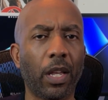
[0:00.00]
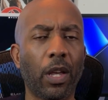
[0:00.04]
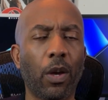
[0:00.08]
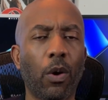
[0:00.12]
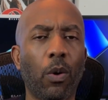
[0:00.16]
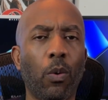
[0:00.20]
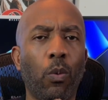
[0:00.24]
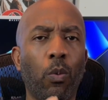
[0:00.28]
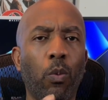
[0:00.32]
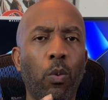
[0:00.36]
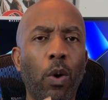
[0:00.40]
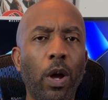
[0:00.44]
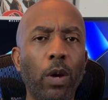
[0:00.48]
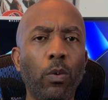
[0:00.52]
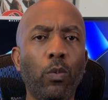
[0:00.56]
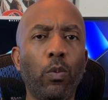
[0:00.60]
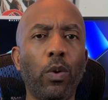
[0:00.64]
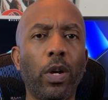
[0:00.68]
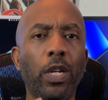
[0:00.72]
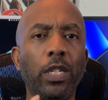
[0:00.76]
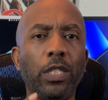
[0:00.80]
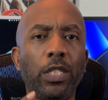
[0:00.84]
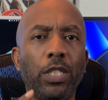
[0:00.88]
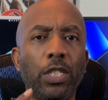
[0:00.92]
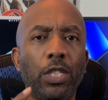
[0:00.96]
What
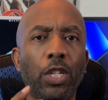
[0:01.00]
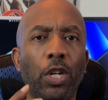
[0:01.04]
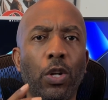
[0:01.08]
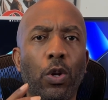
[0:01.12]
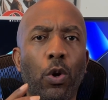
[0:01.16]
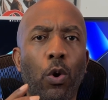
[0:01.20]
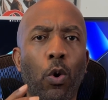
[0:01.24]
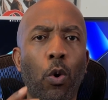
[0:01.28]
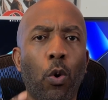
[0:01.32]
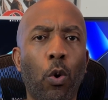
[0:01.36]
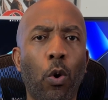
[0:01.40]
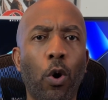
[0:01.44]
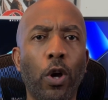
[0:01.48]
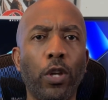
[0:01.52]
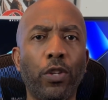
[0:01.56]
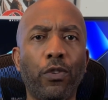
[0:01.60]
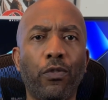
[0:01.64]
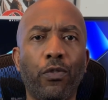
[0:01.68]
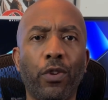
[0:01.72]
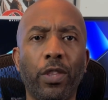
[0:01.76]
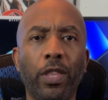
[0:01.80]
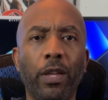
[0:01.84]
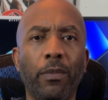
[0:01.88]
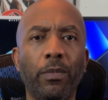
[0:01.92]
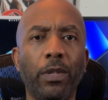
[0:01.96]
was the cause
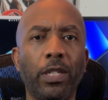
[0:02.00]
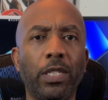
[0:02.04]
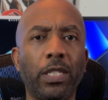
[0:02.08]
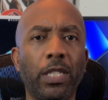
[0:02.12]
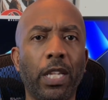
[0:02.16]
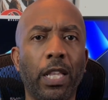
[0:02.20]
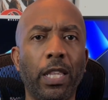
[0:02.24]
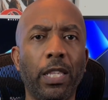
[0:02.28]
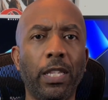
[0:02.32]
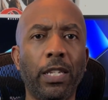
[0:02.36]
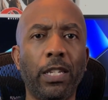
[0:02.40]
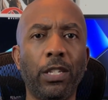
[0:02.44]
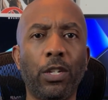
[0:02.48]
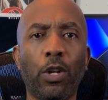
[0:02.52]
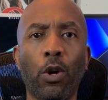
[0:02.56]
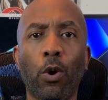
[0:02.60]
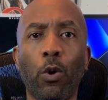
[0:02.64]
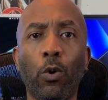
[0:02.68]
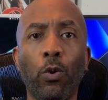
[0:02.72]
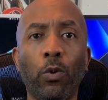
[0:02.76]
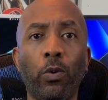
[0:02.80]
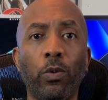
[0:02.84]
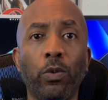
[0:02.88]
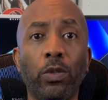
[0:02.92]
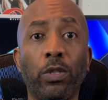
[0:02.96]
for them to suddenly
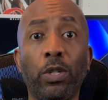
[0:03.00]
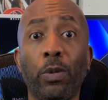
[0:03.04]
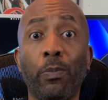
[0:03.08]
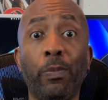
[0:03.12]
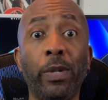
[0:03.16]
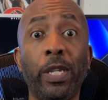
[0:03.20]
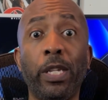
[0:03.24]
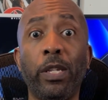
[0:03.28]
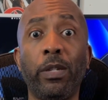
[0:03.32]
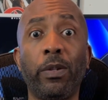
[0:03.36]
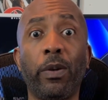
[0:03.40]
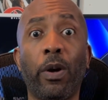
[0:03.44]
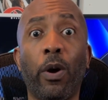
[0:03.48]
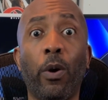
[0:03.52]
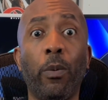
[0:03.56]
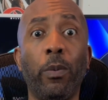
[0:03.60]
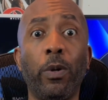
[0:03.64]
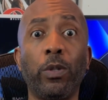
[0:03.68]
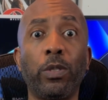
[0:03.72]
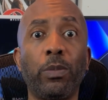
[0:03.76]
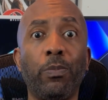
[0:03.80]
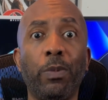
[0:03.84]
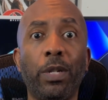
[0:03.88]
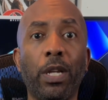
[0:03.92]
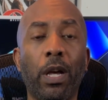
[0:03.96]
go to
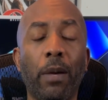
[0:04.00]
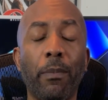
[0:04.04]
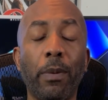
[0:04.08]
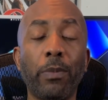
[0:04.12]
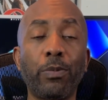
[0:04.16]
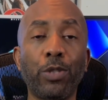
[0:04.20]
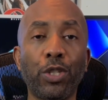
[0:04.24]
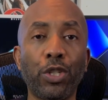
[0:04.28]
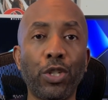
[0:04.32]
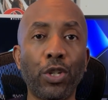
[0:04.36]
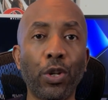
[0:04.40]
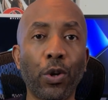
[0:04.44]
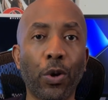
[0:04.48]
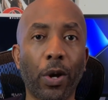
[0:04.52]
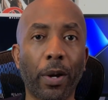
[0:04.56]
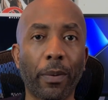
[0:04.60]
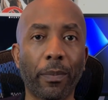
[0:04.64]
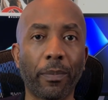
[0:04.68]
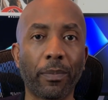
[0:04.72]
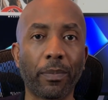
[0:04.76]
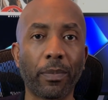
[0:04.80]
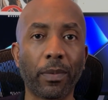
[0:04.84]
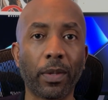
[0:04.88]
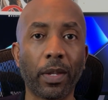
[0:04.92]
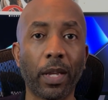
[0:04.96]
almost become obscure?
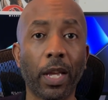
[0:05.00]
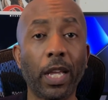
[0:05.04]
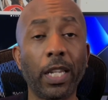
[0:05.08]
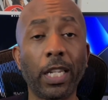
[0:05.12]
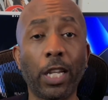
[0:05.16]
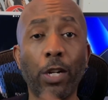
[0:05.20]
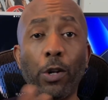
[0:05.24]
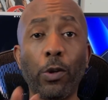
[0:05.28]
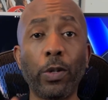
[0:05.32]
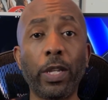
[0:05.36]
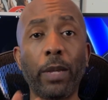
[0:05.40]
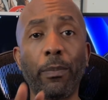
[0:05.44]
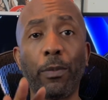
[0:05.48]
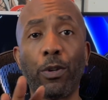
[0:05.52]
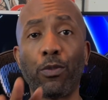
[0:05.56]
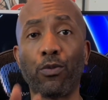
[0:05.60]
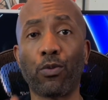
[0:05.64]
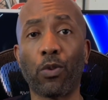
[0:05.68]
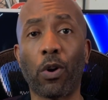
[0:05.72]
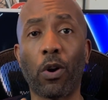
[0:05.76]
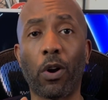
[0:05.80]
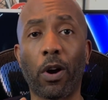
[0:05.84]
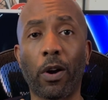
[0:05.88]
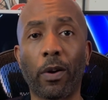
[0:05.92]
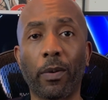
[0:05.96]
Now, don't get me
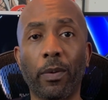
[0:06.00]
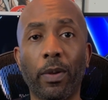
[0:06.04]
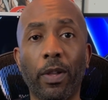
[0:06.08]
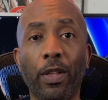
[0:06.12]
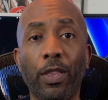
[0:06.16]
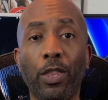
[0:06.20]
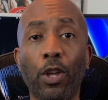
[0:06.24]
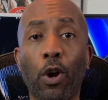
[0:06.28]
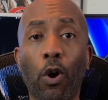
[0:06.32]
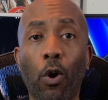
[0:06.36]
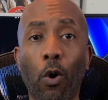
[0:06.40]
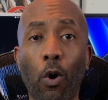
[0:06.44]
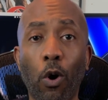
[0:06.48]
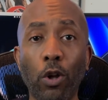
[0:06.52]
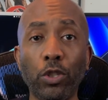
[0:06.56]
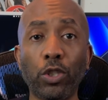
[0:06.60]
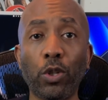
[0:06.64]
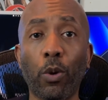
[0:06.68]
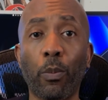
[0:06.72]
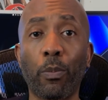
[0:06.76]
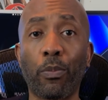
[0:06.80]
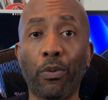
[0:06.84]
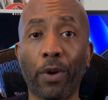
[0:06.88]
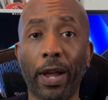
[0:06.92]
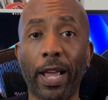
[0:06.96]
wrong. There are also
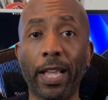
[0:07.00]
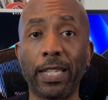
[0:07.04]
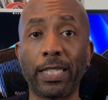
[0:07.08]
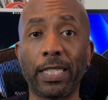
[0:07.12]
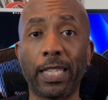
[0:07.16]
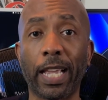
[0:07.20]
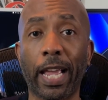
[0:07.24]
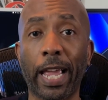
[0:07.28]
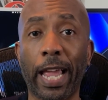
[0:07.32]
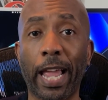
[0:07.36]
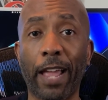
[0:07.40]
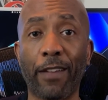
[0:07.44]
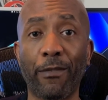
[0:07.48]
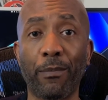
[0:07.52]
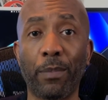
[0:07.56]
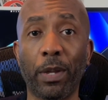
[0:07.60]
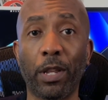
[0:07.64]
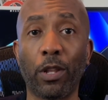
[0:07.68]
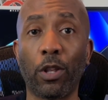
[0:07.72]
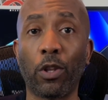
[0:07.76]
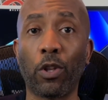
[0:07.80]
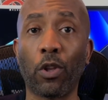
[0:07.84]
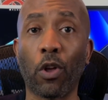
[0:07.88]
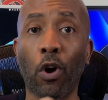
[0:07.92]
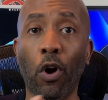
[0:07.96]
brands that have
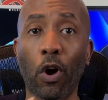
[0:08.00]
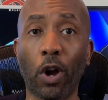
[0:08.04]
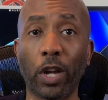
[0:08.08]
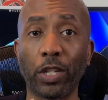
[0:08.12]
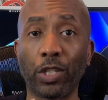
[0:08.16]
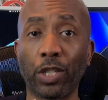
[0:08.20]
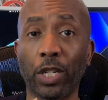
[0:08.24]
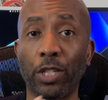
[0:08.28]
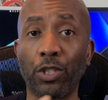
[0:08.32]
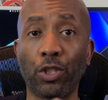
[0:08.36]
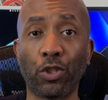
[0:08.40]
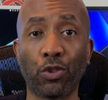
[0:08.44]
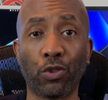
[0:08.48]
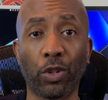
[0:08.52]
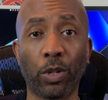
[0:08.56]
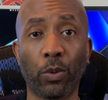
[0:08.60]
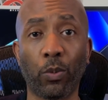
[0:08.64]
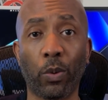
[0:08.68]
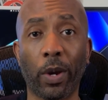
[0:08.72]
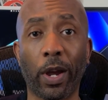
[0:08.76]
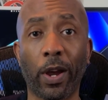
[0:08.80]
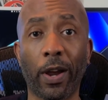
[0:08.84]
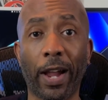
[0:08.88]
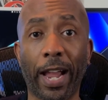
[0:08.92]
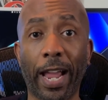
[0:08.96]
been large in
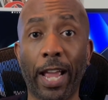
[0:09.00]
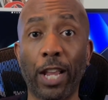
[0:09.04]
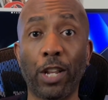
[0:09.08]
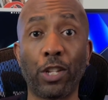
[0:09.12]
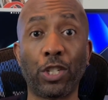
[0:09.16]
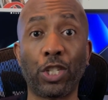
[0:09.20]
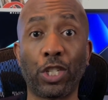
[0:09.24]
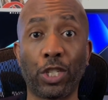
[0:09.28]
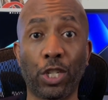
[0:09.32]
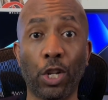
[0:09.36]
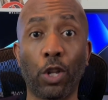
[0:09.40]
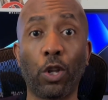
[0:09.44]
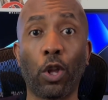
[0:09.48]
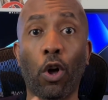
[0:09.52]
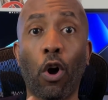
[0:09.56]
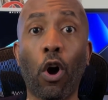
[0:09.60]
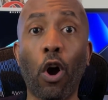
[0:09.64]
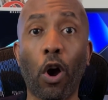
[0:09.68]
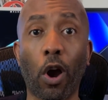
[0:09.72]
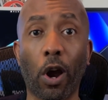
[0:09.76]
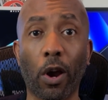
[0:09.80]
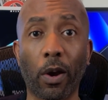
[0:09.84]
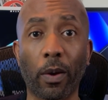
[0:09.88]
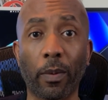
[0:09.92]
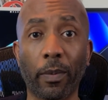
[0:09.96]
streetwear and still
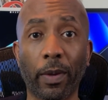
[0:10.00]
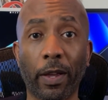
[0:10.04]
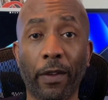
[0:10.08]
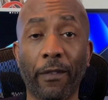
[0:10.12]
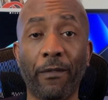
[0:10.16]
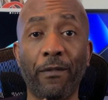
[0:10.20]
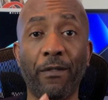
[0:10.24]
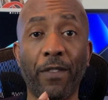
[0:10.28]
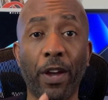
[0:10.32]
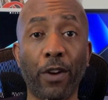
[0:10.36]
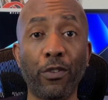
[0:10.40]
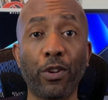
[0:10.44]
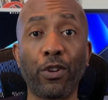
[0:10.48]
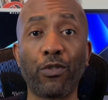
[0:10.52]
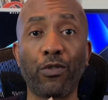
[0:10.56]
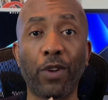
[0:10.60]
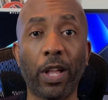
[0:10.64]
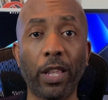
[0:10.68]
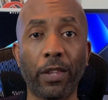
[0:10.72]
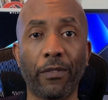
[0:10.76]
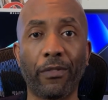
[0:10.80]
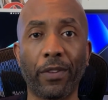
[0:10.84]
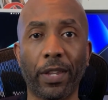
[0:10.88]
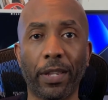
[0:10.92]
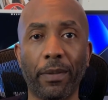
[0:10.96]
are and very
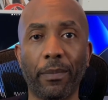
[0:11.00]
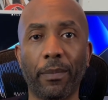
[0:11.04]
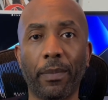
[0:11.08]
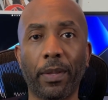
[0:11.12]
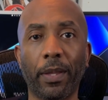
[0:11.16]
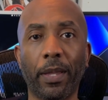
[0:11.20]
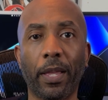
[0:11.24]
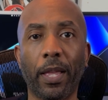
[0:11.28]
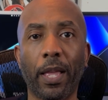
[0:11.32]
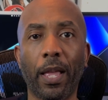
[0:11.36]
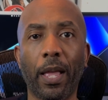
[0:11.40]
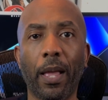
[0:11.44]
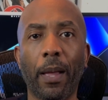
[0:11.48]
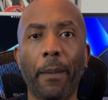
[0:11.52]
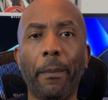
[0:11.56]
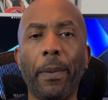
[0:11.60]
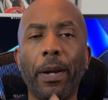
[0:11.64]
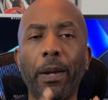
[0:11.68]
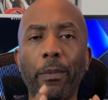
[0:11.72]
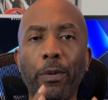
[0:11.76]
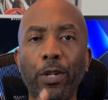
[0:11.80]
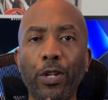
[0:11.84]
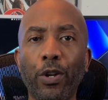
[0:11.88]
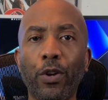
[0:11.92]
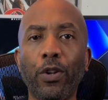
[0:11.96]
relevant. But
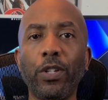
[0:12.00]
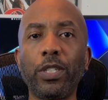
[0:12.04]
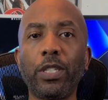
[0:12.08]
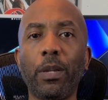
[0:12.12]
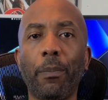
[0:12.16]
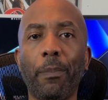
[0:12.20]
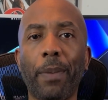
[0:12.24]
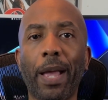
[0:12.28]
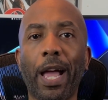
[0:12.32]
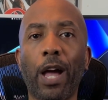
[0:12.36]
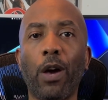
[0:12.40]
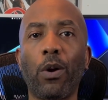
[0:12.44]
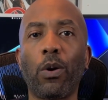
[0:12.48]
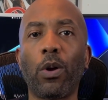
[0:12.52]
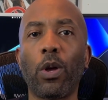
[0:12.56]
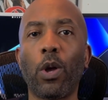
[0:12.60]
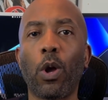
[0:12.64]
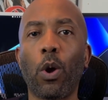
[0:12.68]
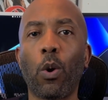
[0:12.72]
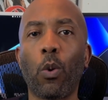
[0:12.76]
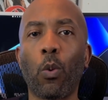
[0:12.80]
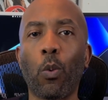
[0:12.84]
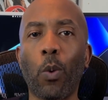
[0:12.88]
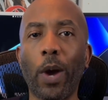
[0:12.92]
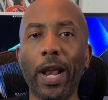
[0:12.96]
I'm curious about
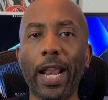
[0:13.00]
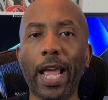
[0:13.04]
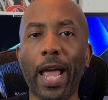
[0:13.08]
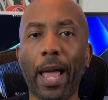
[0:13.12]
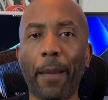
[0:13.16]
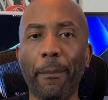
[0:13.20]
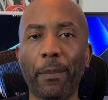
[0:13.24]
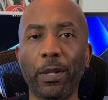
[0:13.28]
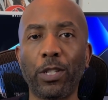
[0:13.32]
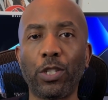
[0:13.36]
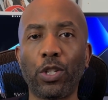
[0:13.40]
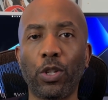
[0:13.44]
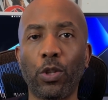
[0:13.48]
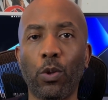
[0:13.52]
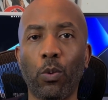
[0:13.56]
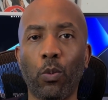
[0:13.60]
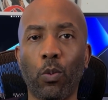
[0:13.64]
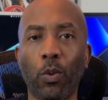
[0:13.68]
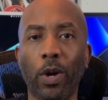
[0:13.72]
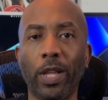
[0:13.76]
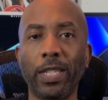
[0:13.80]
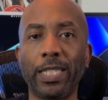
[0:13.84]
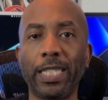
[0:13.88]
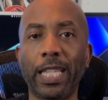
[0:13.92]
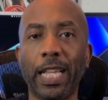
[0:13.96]
what happened to the
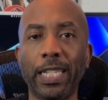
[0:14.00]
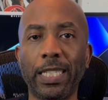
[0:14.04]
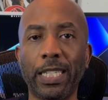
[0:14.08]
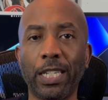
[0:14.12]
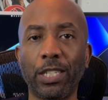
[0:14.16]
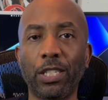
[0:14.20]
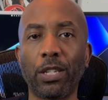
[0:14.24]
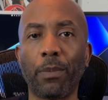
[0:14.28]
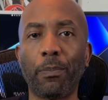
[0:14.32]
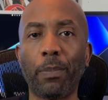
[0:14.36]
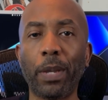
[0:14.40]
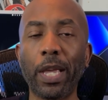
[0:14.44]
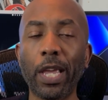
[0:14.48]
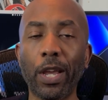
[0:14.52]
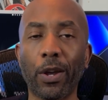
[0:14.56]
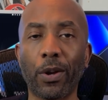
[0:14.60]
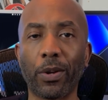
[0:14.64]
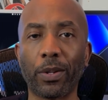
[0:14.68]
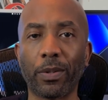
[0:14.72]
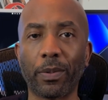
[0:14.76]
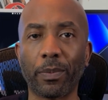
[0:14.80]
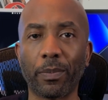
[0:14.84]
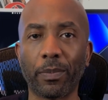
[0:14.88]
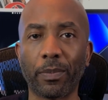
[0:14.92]
ones that disappeared.